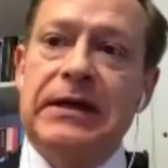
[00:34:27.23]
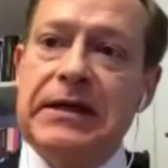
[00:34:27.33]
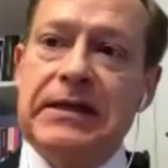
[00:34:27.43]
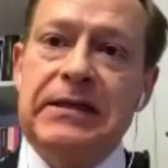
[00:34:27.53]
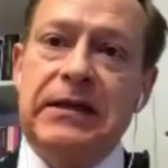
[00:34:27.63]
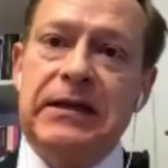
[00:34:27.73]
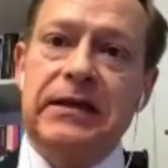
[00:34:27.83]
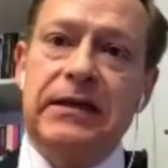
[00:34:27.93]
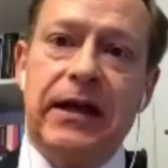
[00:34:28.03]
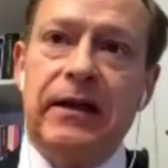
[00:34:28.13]

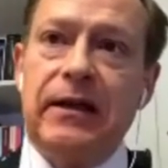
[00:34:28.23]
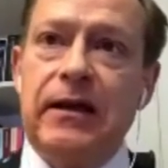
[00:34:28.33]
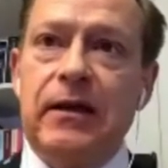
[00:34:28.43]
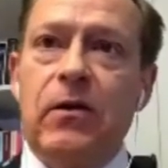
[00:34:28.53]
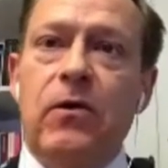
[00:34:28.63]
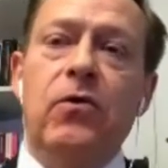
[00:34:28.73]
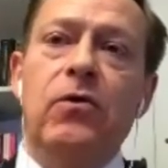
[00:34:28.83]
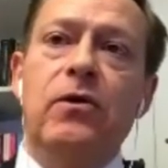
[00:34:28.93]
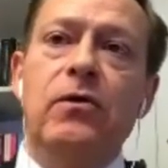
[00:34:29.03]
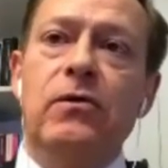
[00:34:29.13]
leasing, lending,
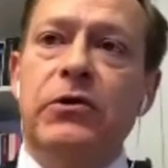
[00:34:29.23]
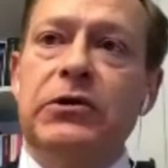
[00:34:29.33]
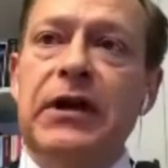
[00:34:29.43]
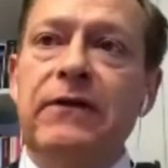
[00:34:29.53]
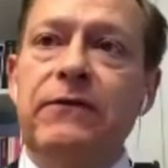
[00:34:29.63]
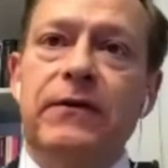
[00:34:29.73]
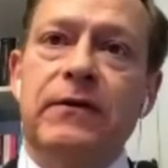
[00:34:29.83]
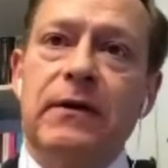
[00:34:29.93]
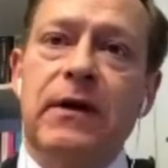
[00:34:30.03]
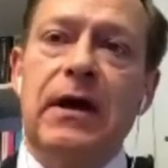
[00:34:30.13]
or
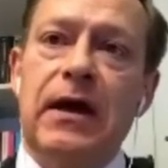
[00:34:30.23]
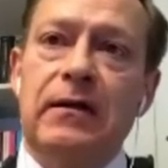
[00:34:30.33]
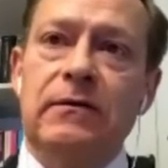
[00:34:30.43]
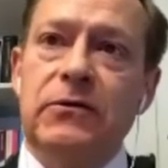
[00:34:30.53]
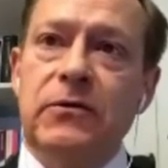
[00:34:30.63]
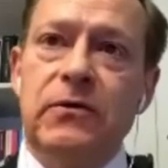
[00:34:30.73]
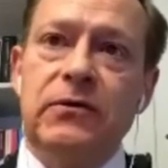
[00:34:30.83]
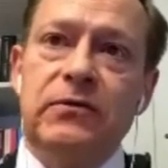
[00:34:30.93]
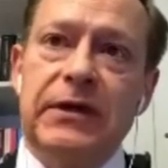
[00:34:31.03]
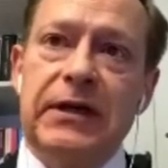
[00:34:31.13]
whatever, and do
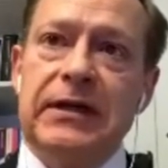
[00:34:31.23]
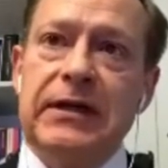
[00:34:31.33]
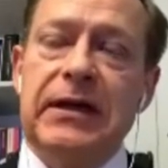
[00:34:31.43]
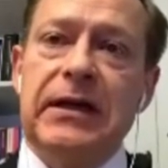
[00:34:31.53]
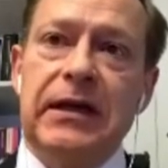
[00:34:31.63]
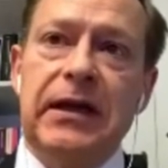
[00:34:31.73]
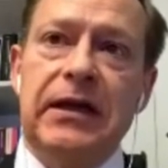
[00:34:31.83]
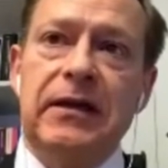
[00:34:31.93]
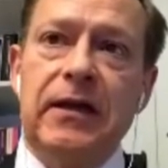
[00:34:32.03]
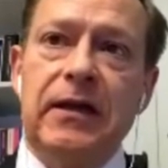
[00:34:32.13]
not really
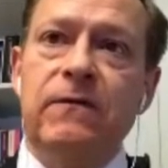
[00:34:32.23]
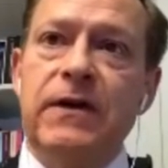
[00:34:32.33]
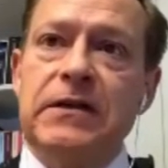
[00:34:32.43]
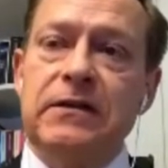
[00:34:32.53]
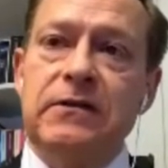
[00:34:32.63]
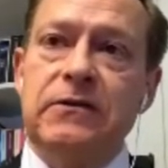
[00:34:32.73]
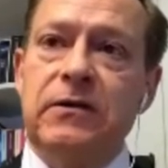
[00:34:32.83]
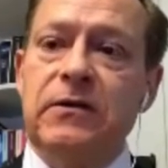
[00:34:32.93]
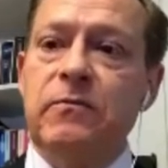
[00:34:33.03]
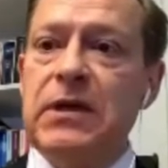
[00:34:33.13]
invest. So
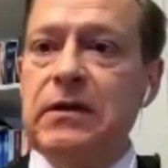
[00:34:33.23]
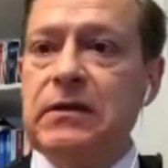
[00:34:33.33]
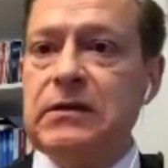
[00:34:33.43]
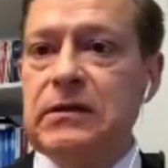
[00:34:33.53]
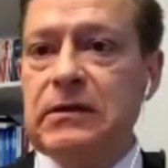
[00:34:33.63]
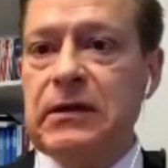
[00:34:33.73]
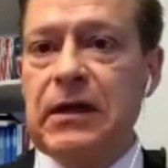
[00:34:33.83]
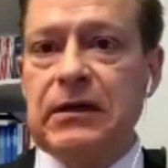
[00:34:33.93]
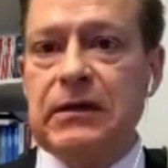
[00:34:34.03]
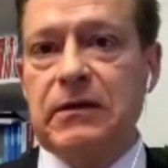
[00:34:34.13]
it means
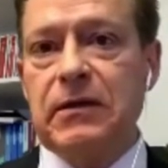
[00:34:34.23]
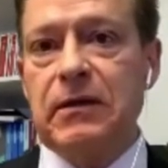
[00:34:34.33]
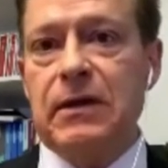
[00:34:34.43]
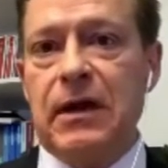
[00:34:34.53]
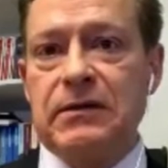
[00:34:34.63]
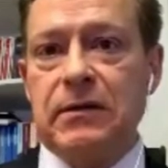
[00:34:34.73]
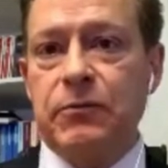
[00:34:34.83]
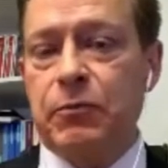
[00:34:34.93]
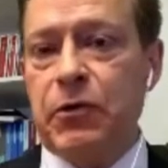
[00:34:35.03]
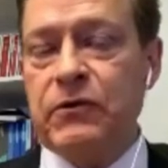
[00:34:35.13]
that, as the
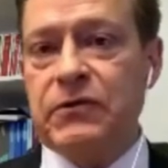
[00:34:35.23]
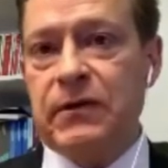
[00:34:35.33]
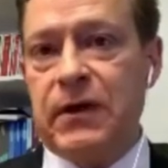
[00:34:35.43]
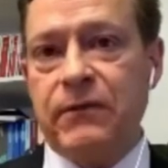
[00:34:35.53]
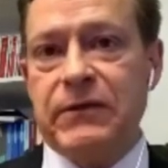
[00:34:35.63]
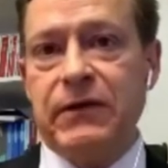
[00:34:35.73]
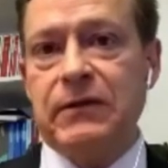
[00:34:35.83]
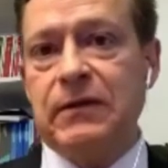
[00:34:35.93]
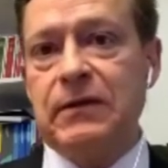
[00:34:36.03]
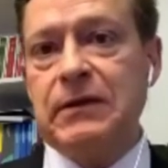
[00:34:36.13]
proposal now is
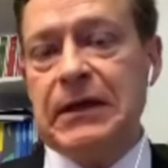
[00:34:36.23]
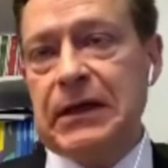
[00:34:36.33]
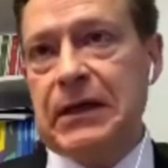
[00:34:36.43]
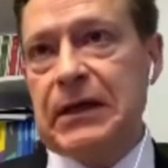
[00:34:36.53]
written,